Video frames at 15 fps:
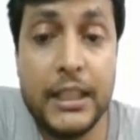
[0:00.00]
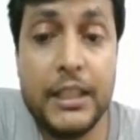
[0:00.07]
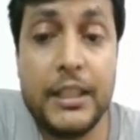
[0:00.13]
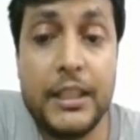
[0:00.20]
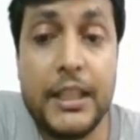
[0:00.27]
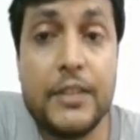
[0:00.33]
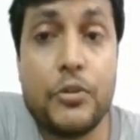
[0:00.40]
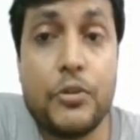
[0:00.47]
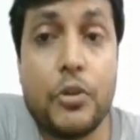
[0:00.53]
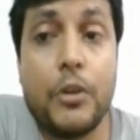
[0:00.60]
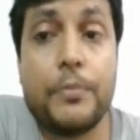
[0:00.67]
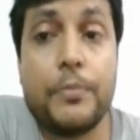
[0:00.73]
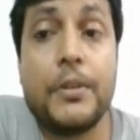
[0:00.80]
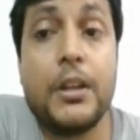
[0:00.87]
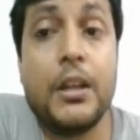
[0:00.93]
in case
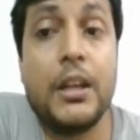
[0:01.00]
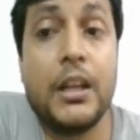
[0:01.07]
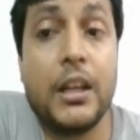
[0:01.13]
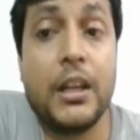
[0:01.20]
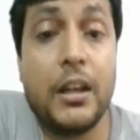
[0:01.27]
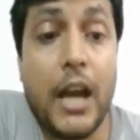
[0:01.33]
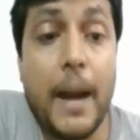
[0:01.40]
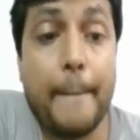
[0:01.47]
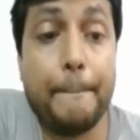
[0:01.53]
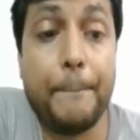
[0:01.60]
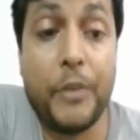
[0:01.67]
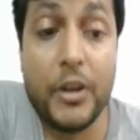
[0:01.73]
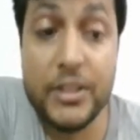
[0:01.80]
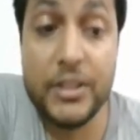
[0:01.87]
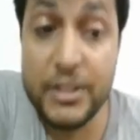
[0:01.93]
of
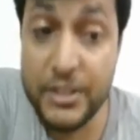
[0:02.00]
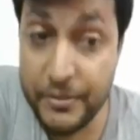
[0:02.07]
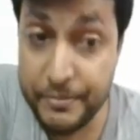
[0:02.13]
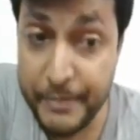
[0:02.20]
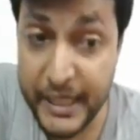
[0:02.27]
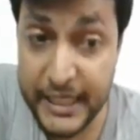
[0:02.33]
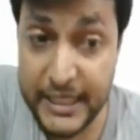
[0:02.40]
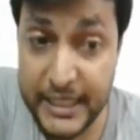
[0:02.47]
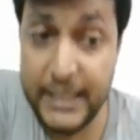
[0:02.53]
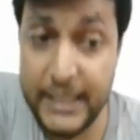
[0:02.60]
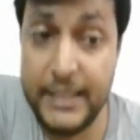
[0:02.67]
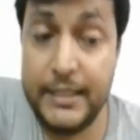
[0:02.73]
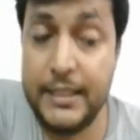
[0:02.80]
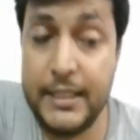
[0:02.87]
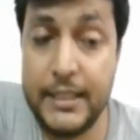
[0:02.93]
gram-positive
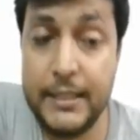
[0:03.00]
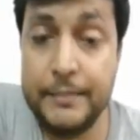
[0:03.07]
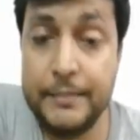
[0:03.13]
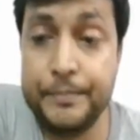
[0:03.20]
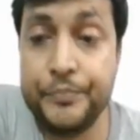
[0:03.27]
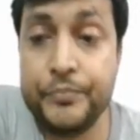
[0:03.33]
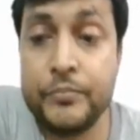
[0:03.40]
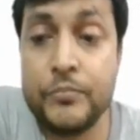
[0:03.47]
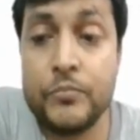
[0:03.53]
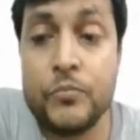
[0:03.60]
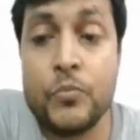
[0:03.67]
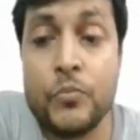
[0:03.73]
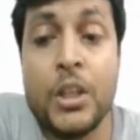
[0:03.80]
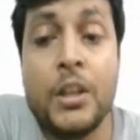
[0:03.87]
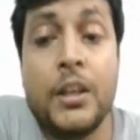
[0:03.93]
bacteria
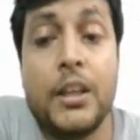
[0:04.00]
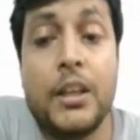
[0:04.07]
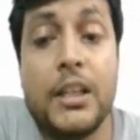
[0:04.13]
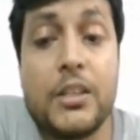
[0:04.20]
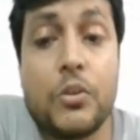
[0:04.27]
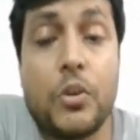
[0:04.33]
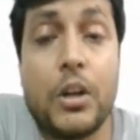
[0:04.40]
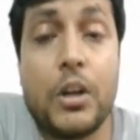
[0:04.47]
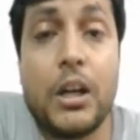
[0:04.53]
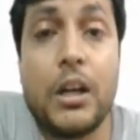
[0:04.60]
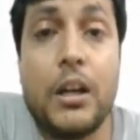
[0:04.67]
is